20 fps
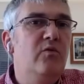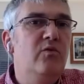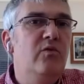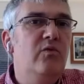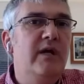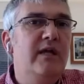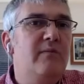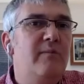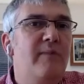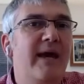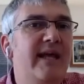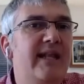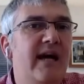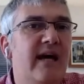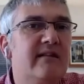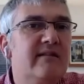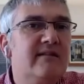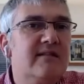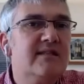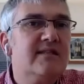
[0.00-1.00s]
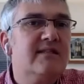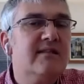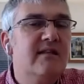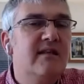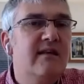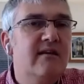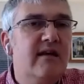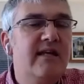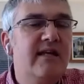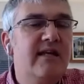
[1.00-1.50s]
It may not
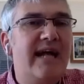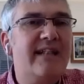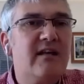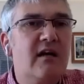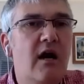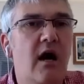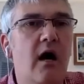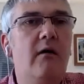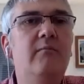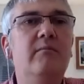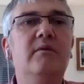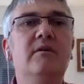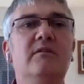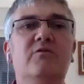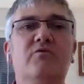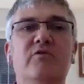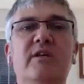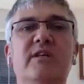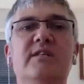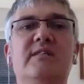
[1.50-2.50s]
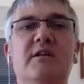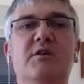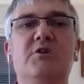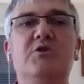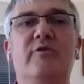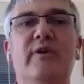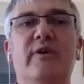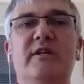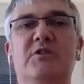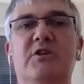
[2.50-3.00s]
yet come to this
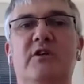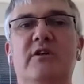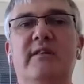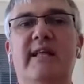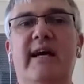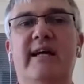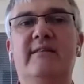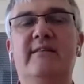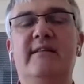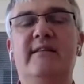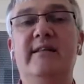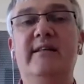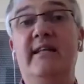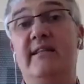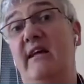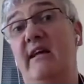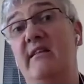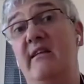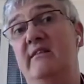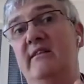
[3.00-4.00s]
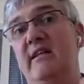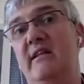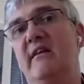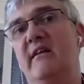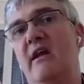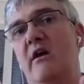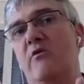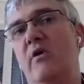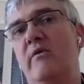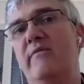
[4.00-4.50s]
situation that
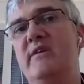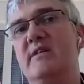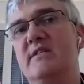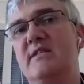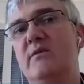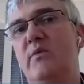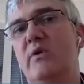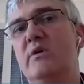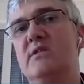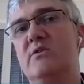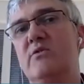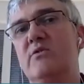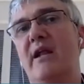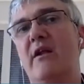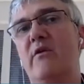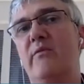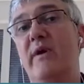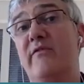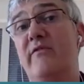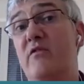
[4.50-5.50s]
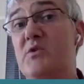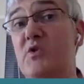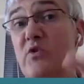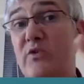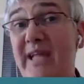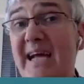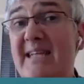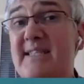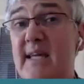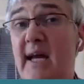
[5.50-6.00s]
Netanyahu obviously wants to get away from. So
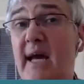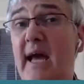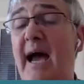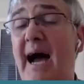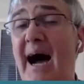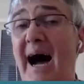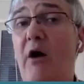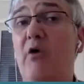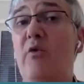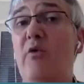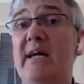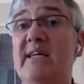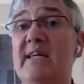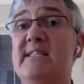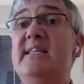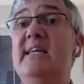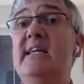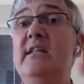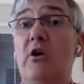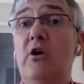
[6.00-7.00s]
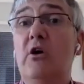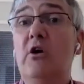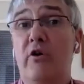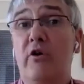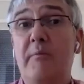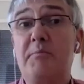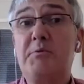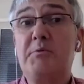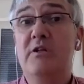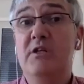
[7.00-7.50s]
that's how I see the
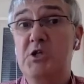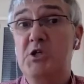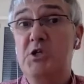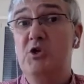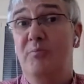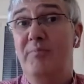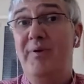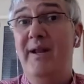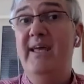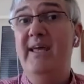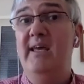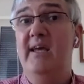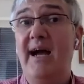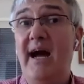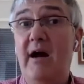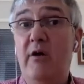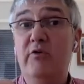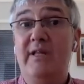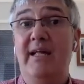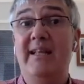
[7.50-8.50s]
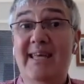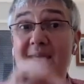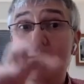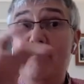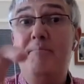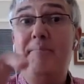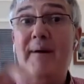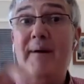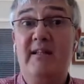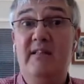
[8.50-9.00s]
corruption issue playing out and
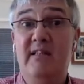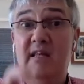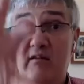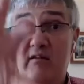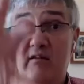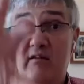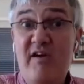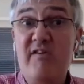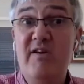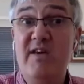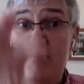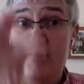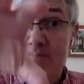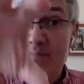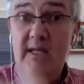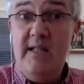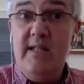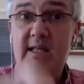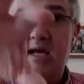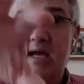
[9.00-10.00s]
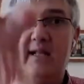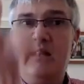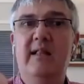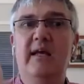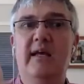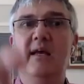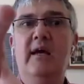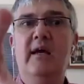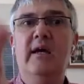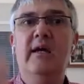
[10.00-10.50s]
impacting very
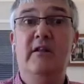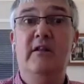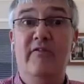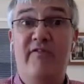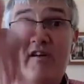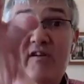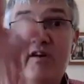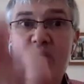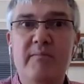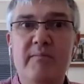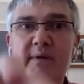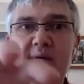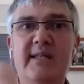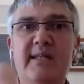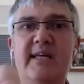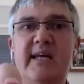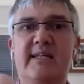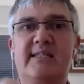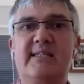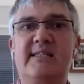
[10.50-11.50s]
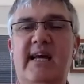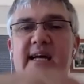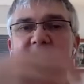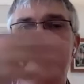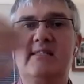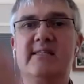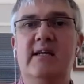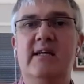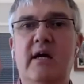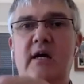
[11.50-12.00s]
immediately, in a very immediate
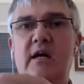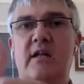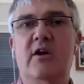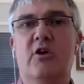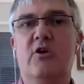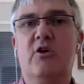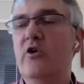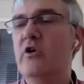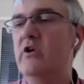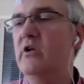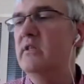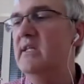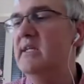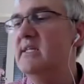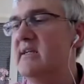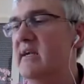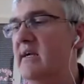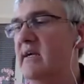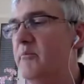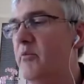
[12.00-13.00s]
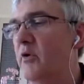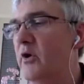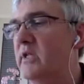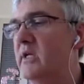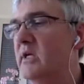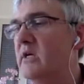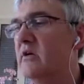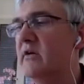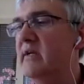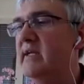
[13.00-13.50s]
sense, the current Israeli
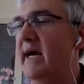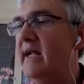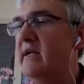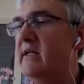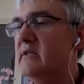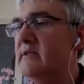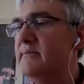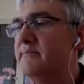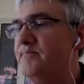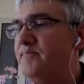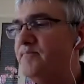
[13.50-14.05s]
political reality.